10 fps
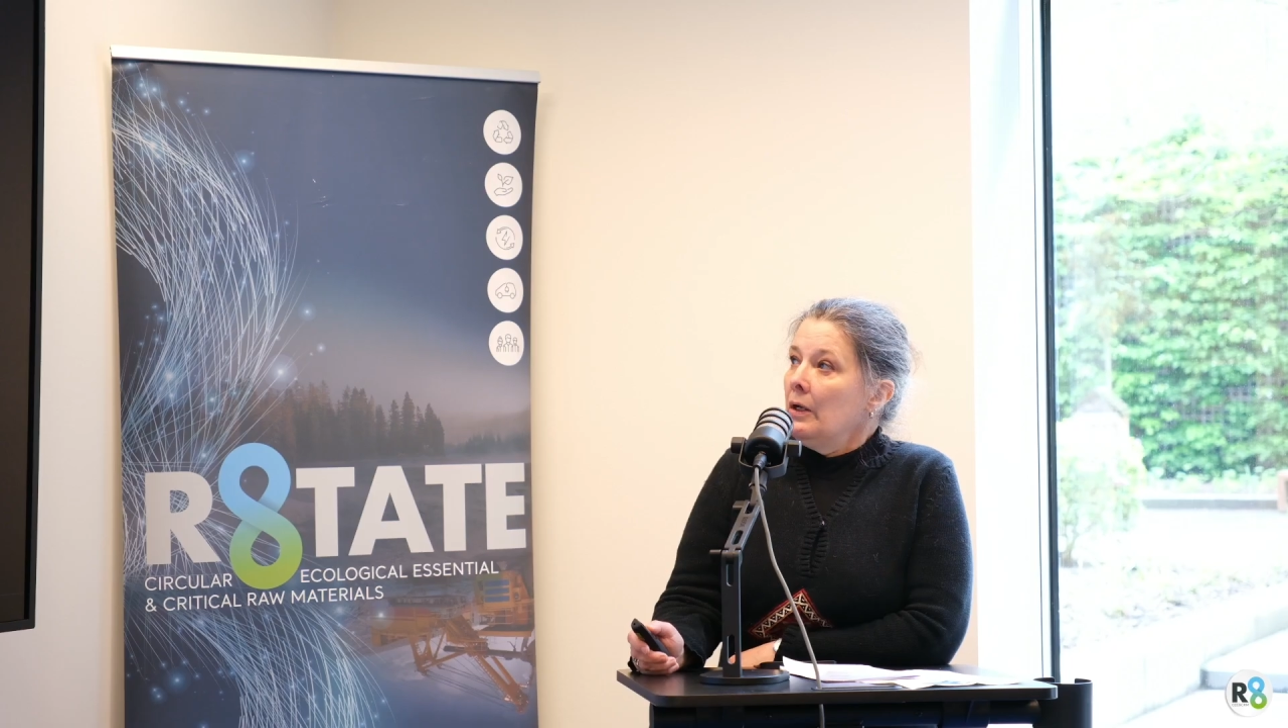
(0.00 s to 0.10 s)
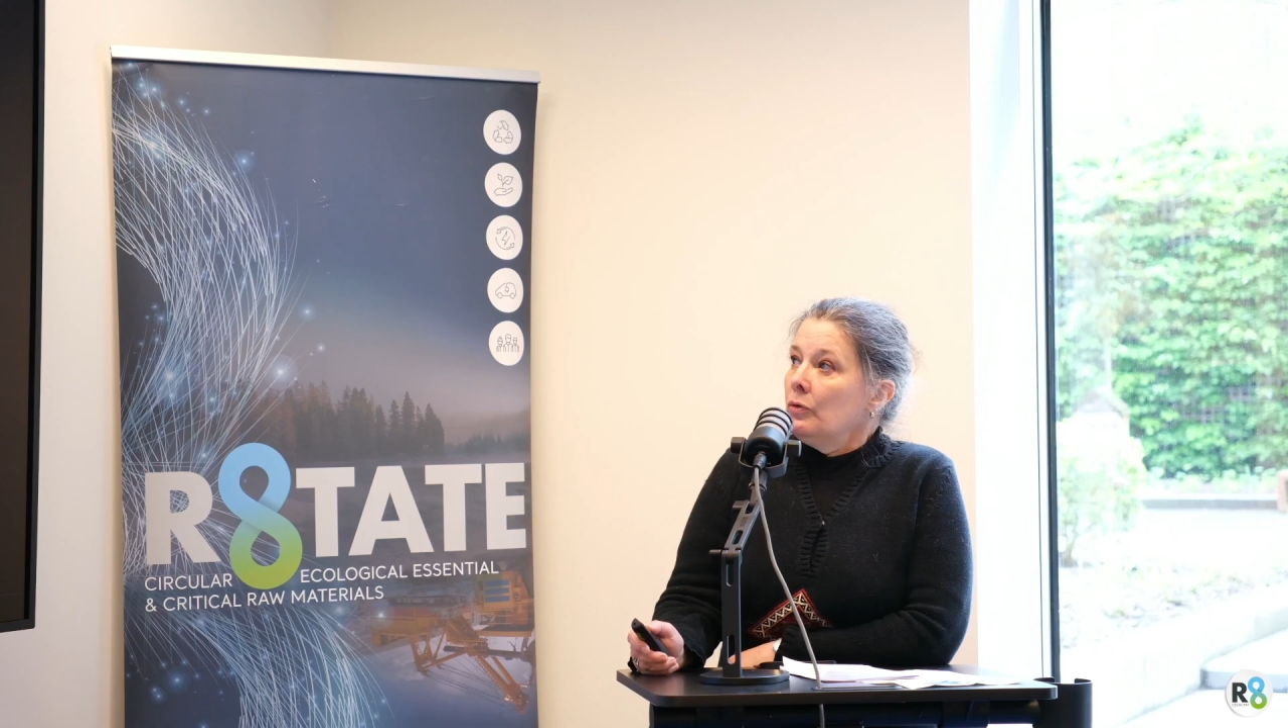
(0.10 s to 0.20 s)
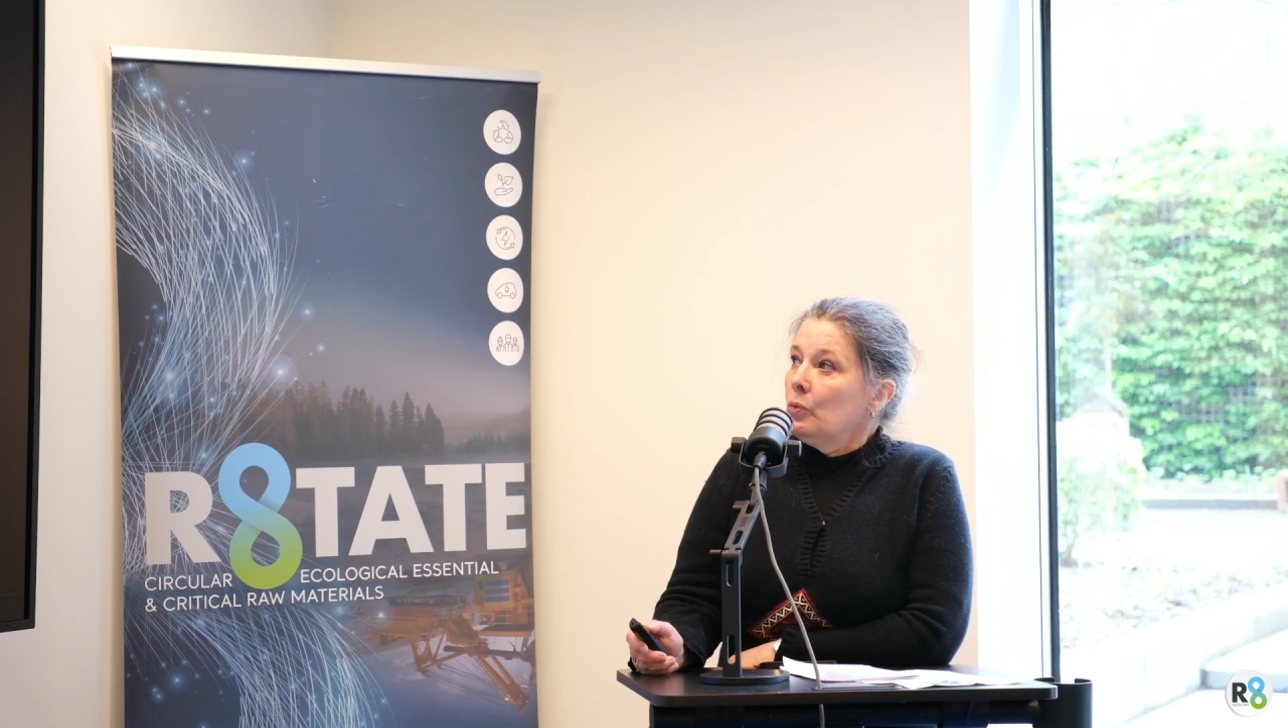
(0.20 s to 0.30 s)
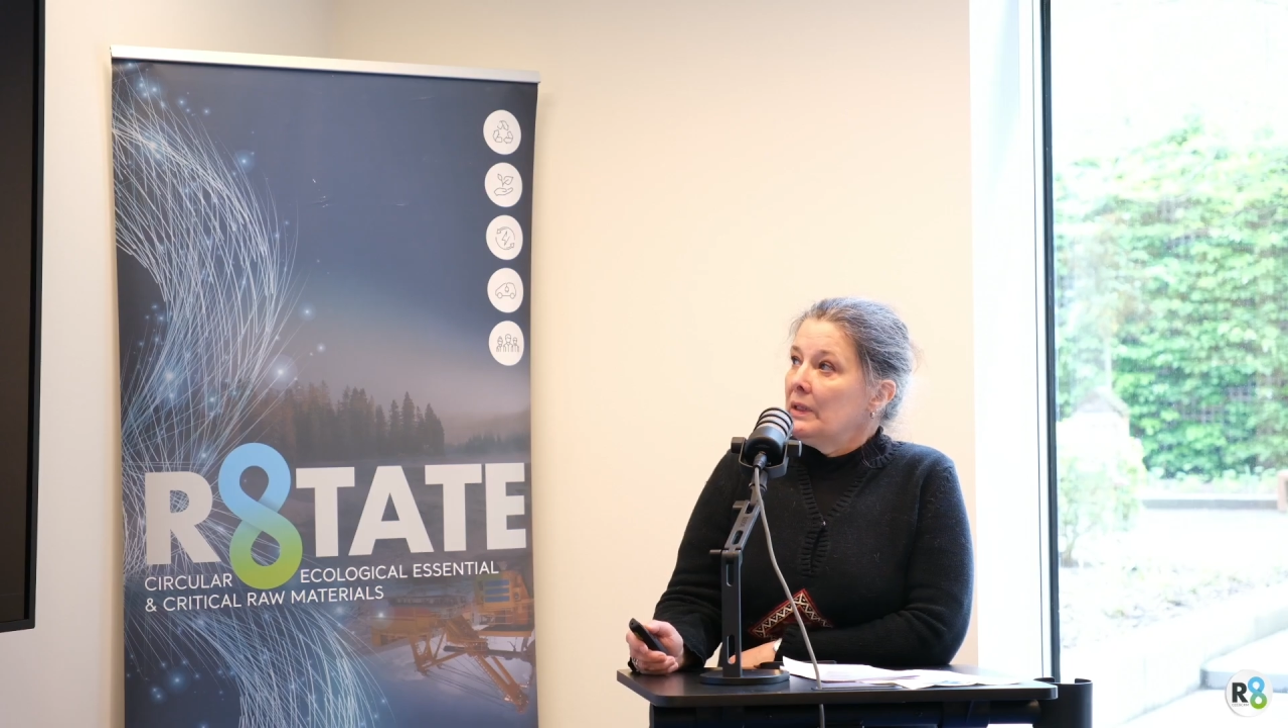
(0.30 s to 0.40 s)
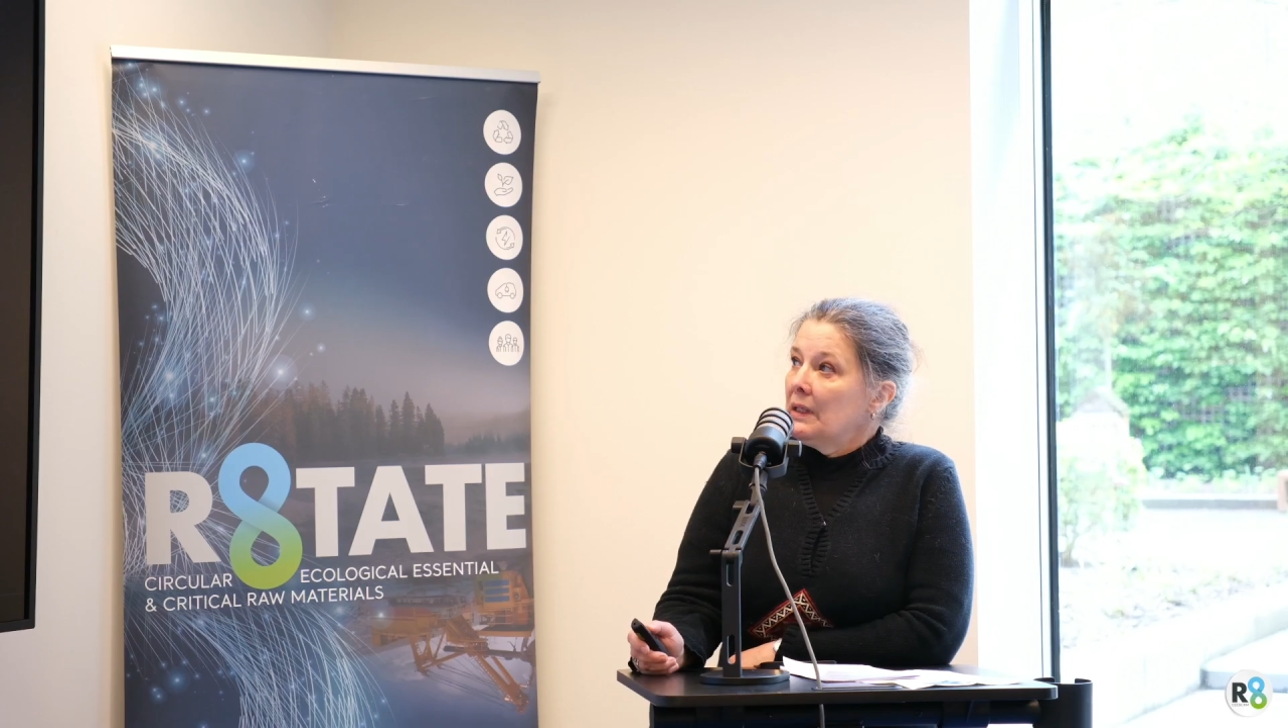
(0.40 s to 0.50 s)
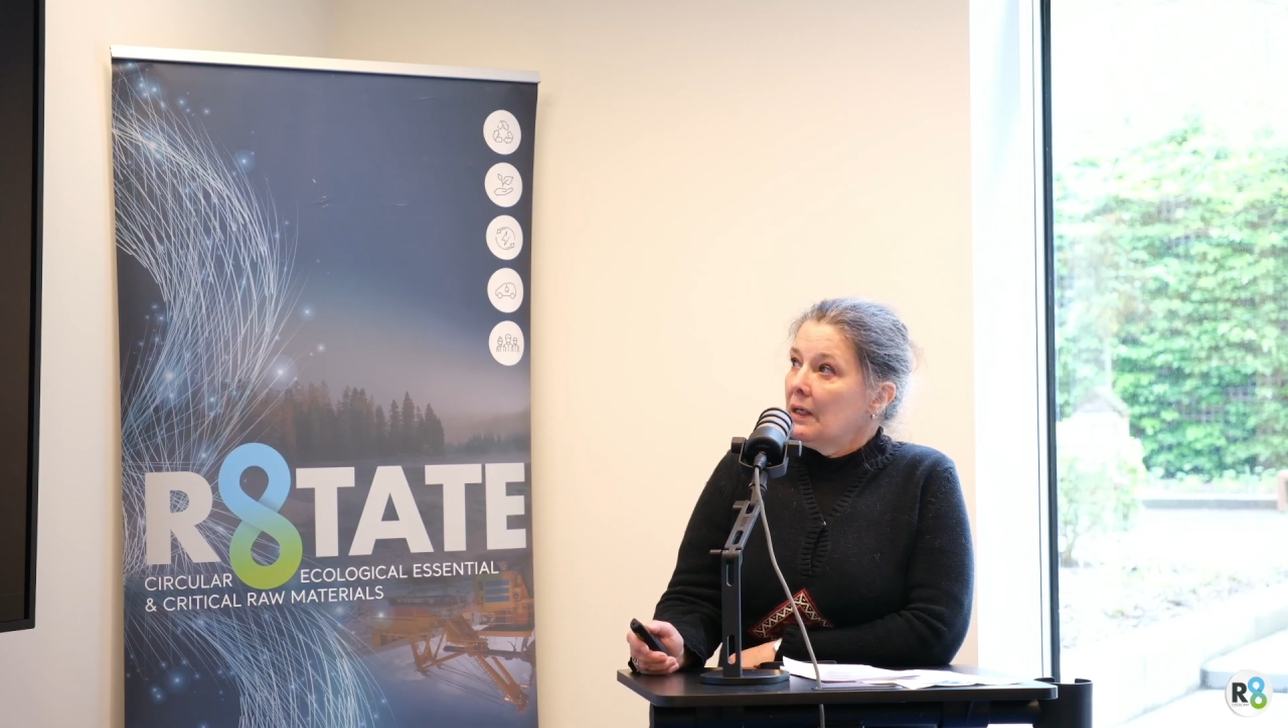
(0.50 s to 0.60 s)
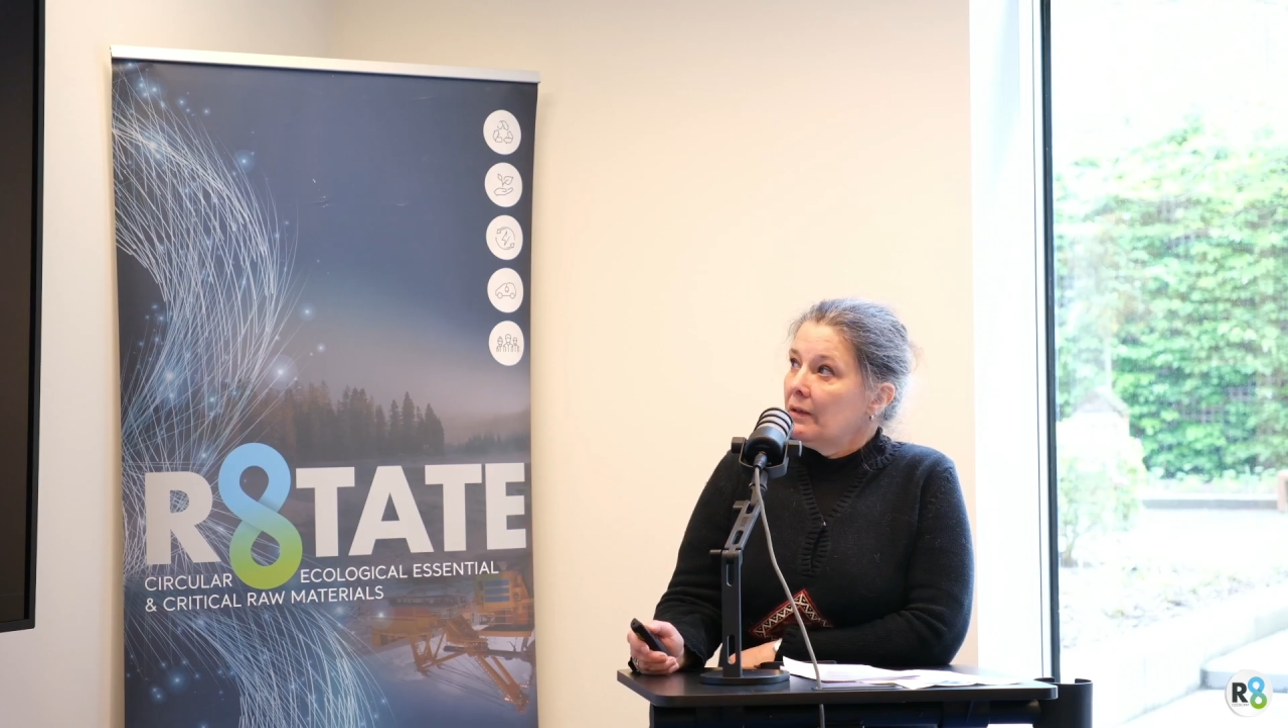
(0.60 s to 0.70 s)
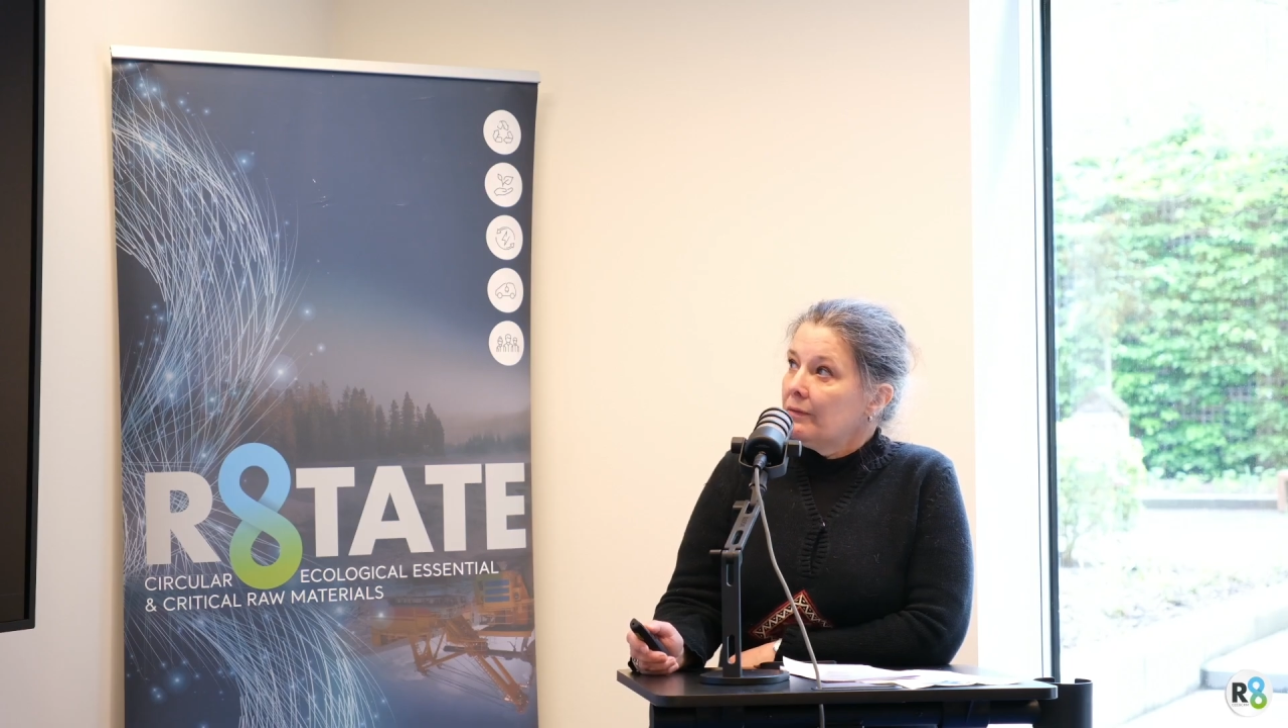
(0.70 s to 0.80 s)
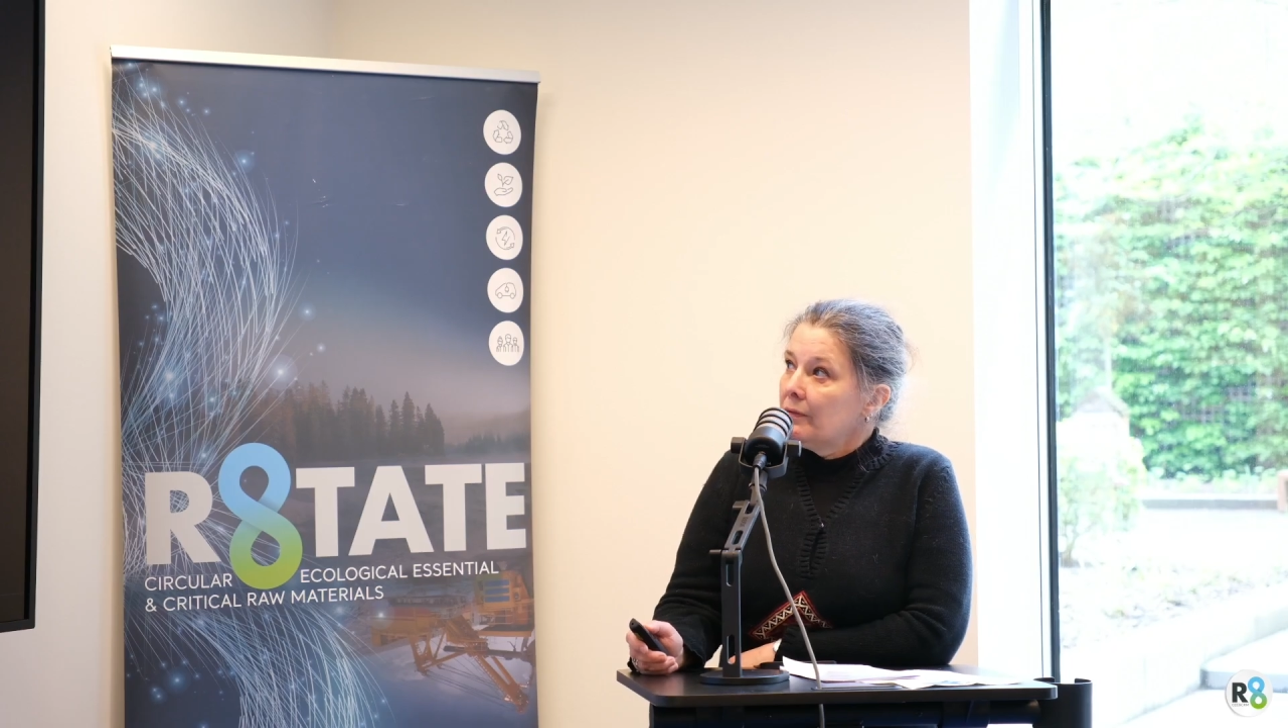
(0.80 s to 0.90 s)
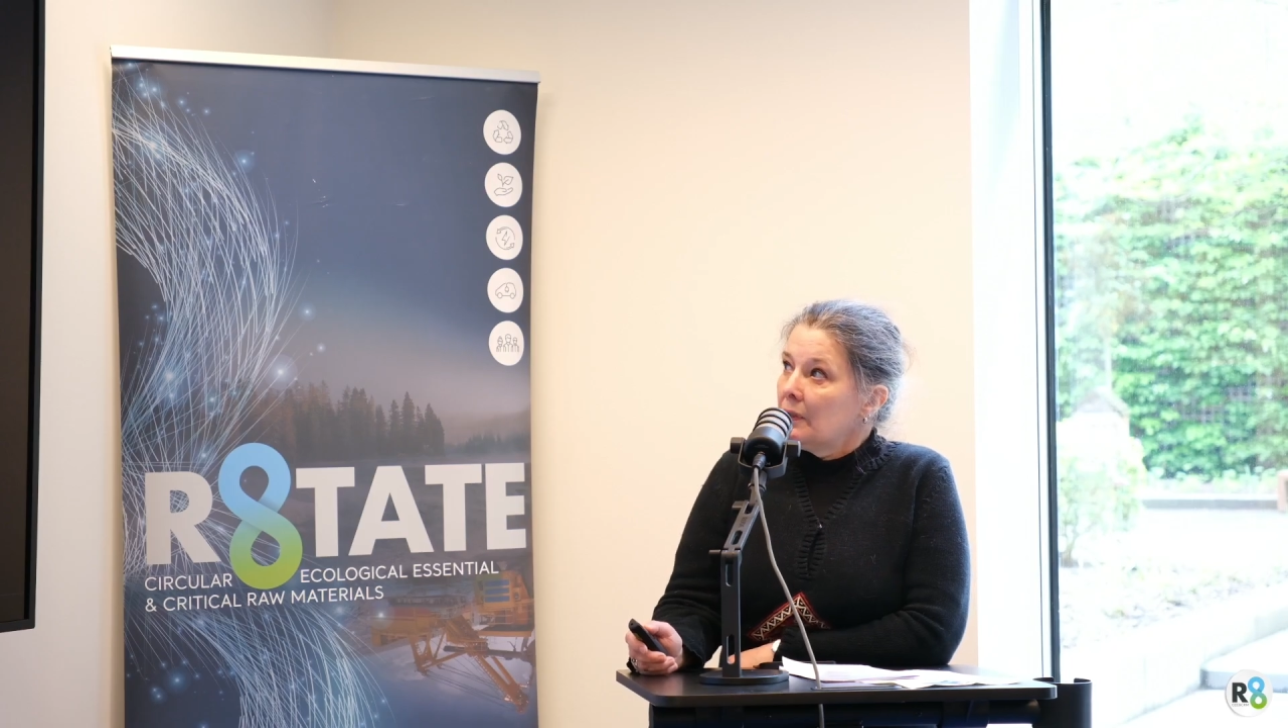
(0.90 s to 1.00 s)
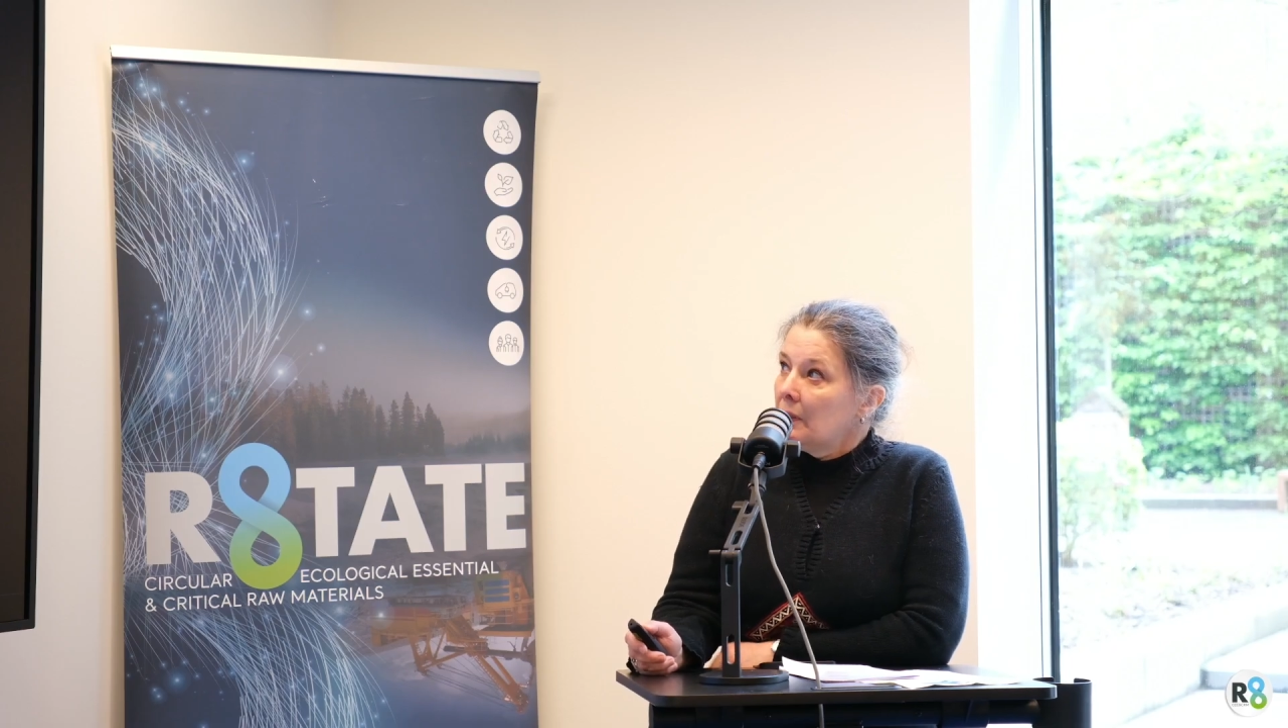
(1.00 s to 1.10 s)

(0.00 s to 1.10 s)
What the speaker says: We have